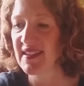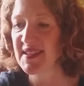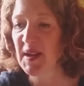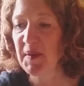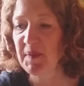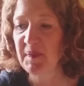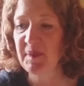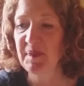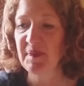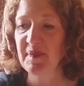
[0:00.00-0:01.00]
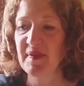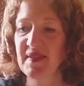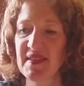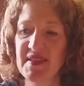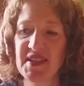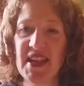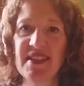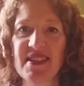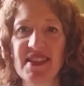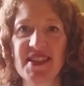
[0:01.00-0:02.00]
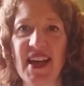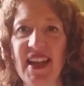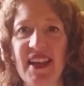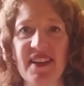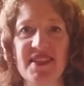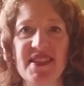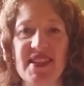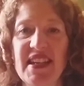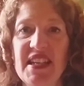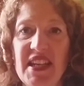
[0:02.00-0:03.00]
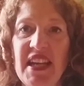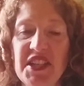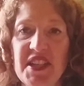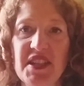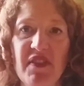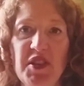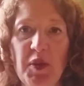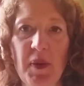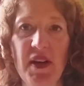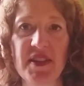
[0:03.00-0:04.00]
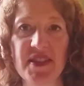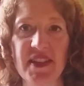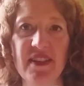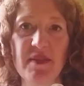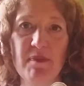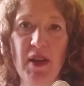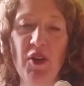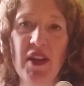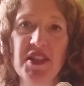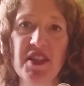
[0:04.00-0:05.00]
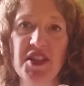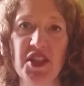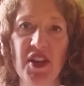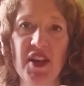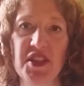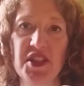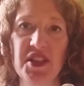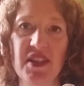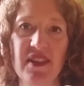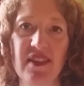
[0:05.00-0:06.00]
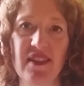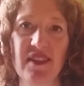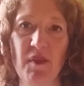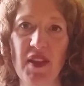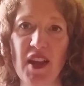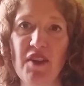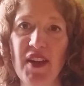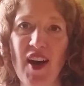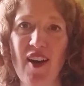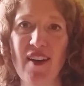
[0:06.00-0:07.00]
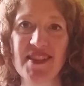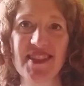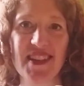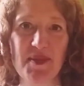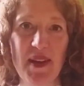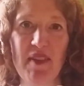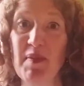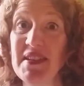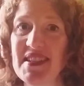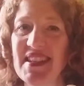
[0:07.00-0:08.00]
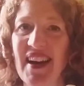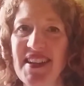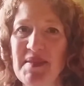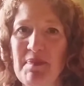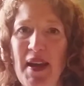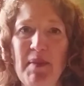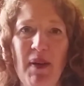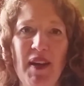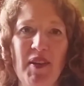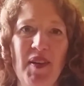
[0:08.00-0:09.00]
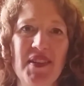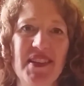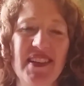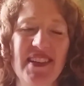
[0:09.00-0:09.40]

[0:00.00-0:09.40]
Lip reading: So Jesus is telling us, as in each individual person belonging to the church, with a loving heart, as we have been designed and made by God,